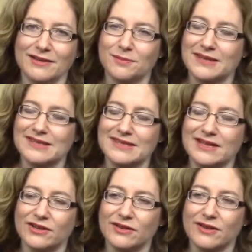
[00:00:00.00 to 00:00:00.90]
but
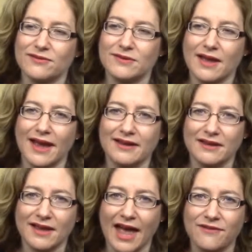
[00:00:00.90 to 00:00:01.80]
still
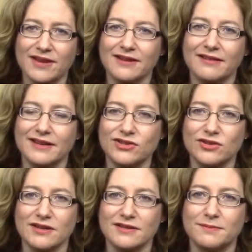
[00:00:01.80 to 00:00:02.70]
having
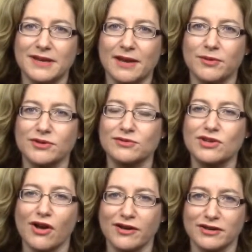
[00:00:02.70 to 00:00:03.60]
clinicians be able to
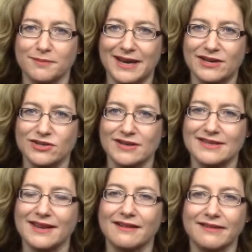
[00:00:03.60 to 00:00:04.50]
talk to patients
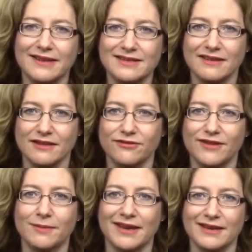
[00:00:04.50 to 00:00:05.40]
and elicit the
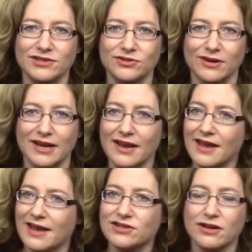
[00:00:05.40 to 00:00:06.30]
family history
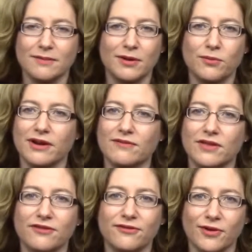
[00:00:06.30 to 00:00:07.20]
is going to be one of
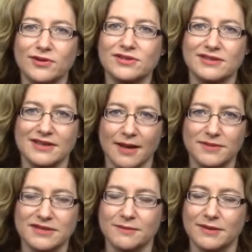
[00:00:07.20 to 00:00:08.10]
the first
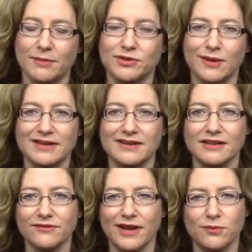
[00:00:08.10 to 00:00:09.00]
steps to be able to
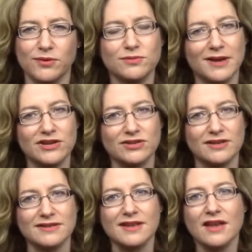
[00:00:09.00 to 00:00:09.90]
identify which
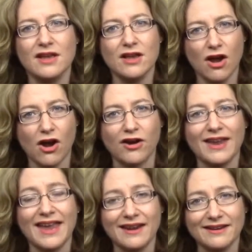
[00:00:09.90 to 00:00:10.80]
patients are
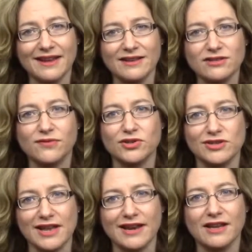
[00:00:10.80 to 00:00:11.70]
candidates for
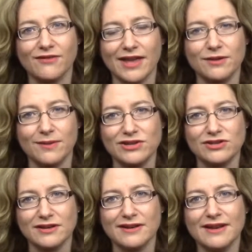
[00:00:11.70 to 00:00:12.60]
genetic
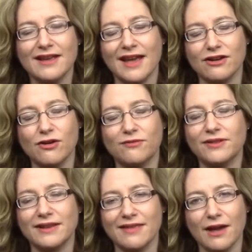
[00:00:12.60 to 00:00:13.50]
evaluation, and
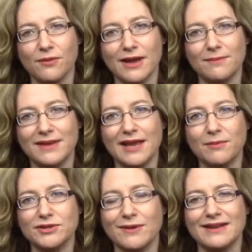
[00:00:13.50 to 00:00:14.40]
hopefully that way be
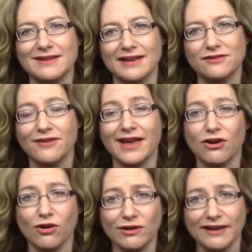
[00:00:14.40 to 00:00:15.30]
able to identify
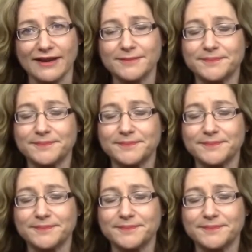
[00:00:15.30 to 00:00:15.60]
early